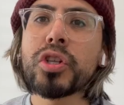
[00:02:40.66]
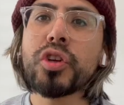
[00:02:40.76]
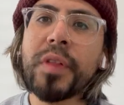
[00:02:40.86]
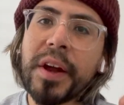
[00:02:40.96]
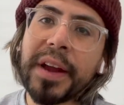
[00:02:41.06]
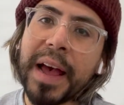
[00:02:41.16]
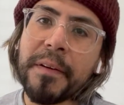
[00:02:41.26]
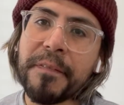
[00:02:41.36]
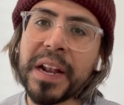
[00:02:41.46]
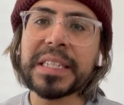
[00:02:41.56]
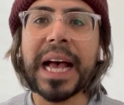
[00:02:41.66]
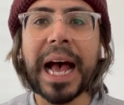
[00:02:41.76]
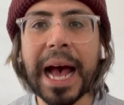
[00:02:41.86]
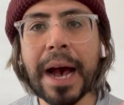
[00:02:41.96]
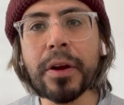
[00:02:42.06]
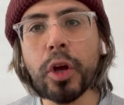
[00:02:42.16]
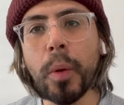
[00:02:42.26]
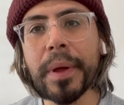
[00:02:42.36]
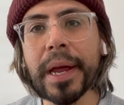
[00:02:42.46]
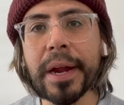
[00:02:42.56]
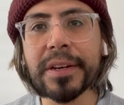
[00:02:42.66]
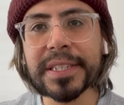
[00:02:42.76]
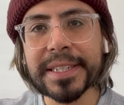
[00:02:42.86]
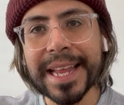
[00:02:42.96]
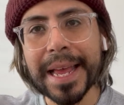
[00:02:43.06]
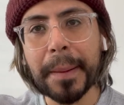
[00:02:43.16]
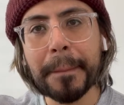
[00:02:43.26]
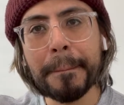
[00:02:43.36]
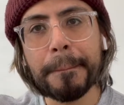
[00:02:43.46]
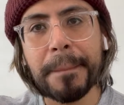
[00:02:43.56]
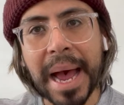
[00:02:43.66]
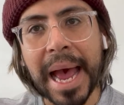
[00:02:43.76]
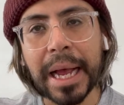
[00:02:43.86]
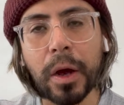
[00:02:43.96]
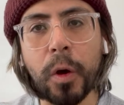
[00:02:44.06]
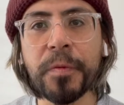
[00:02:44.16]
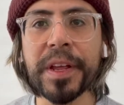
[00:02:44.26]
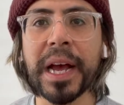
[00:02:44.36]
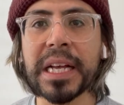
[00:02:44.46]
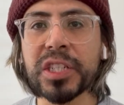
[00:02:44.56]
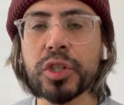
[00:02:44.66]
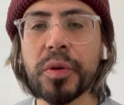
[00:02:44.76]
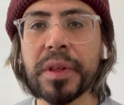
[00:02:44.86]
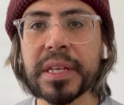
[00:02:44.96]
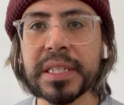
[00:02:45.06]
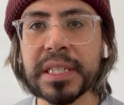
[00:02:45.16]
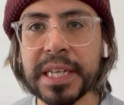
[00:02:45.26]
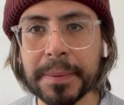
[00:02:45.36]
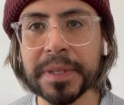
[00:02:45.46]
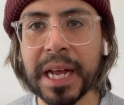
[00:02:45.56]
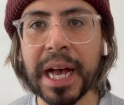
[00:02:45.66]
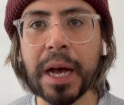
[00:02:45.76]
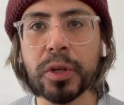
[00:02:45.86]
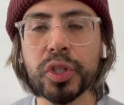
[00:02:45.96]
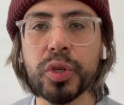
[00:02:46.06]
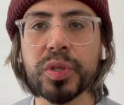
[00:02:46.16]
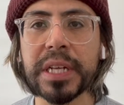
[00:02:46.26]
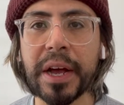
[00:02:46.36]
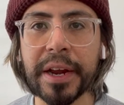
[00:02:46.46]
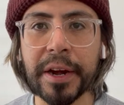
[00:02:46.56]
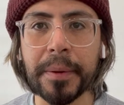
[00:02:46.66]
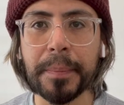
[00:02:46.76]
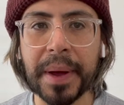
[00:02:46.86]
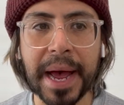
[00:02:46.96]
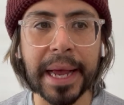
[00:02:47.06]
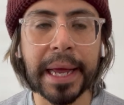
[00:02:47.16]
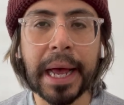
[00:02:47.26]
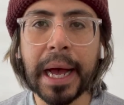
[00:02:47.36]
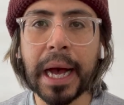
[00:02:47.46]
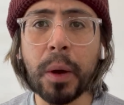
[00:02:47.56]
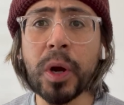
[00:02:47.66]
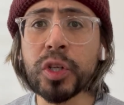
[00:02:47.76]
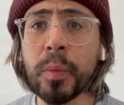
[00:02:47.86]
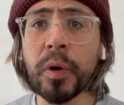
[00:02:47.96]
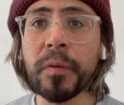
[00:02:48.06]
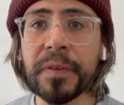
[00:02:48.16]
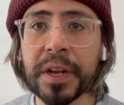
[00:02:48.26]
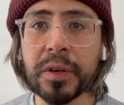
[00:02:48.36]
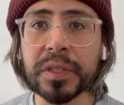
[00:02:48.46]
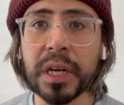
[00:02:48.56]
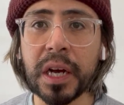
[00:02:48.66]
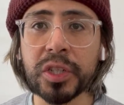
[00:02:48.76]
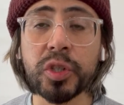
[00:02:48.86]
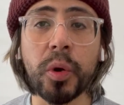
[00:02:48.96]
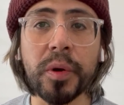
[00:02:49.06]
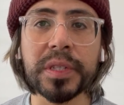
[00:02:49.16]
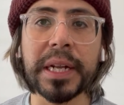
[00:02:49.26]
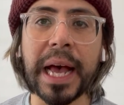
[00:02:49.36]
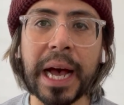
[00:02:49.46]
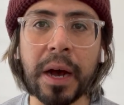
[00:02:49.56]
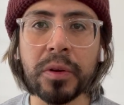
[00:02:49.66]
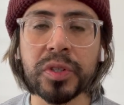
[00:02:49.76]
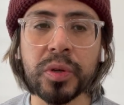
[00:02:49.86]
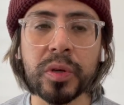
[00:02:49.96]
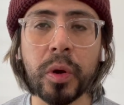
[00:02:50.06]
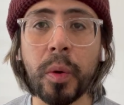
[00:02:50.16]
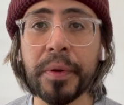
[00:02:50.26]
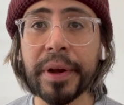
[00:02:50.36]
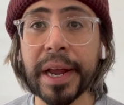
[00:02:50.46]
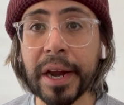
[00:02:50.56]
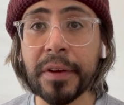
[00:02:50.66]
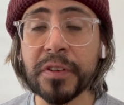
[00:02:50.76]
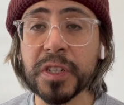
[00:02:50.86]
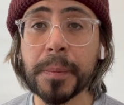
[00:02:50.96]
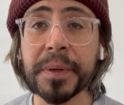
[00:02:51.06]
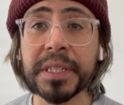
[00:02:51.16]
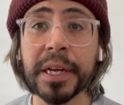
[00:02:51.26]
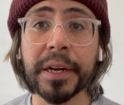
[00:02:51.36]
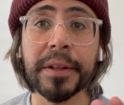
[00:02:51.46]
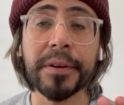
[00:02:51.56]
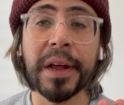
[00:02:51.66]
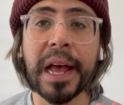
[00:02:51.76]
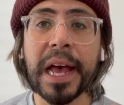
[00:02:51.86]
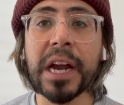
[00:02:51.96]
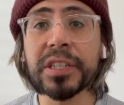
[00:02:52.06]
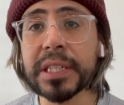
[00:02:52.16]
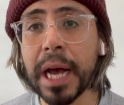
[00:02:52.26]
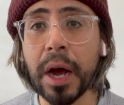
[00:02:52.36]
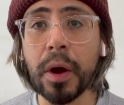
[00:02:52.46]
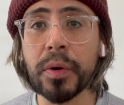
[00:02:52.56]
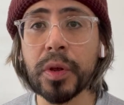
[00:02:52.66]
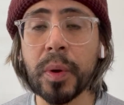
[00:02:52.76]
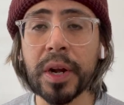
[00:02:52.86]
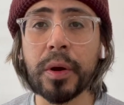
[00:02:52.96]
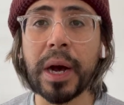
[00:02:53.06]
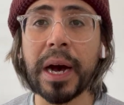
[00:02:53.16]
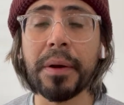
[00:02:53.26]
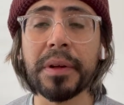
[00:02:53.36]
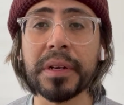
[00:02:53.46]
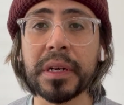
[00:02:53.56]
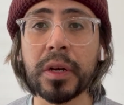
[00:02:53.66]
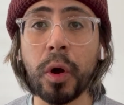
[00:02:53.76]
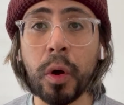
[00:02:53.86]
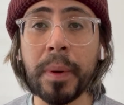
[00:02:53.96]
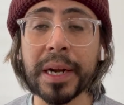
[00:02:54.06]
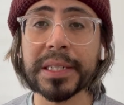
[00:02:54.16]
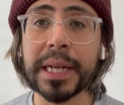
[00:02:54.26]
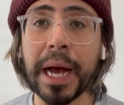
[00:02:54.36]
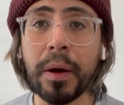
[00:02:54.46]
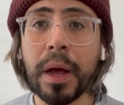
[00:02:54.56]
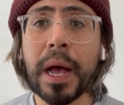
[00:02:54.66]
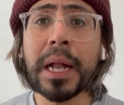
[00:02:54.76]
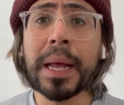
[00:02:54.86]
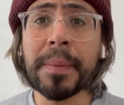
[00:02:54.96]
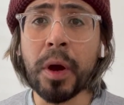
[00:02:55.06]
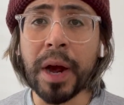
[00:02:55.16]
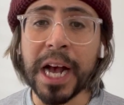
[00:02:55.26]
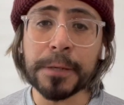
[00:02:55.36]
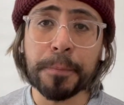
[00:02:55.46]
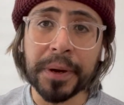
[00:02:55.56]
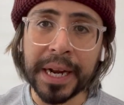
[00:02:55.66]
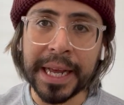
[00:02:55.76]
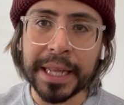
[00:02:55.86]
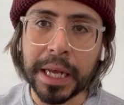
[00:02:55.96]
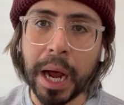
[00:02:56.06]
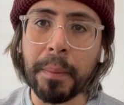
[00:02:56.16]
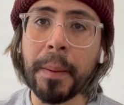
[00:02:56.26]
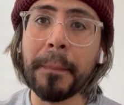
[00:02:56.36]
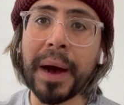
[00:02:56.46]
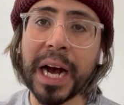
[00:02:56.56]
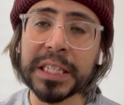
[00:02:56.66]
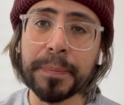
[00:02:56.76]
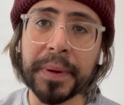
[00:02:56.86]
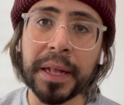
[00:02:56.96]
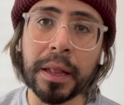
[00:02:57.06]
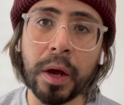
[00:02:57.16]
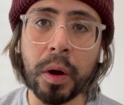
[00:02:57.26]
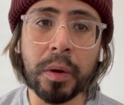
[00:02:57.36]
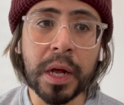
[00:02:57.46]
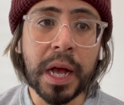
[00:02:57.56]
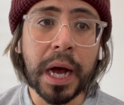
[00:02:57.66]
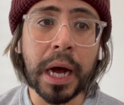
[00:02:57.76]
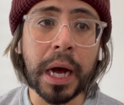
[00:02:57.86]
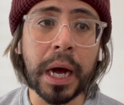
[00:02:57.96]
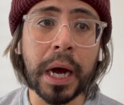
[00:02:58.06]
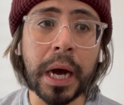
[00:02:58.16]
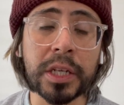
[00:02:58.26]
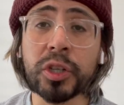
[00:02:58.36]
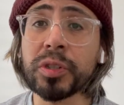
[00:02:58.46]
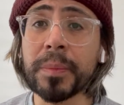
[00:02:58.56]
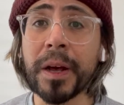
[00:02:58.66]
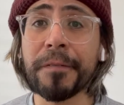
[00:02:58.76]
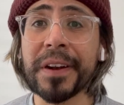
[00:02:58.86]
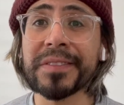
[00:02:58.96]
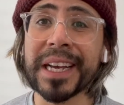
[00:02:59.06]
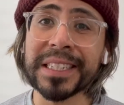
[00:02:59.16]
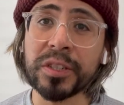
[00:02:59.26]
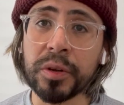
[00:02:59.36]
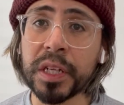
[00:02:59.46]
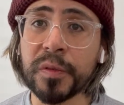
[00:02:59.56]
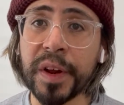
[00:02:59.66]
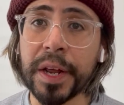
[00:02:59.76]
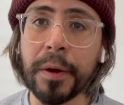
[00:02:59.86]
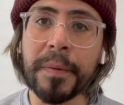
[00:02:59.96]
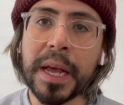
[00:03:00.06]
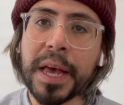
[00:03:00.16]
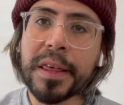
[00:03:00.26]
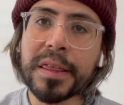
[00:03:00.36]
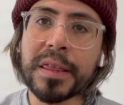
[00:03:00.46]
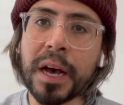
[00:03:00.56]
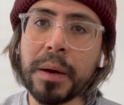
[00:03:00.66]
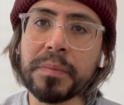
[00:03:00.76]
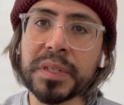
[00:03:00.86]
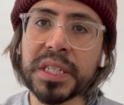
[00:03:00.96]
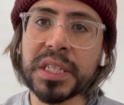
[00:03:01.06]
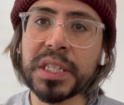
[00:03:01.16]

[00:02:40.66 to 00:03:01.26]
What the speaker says: So there you have it, fellas, how to comb your hair slick back. Hopefully you guys enjoy these tips on how to style your hair back. I want to do more videos, tutorials on how to comb your hair. If there's a particular hairstyle you want to know how to comb, how to style, let me know, guys. Put it in the comment box below. Show some love, fellas. If you guys enjoyed this video, thumbs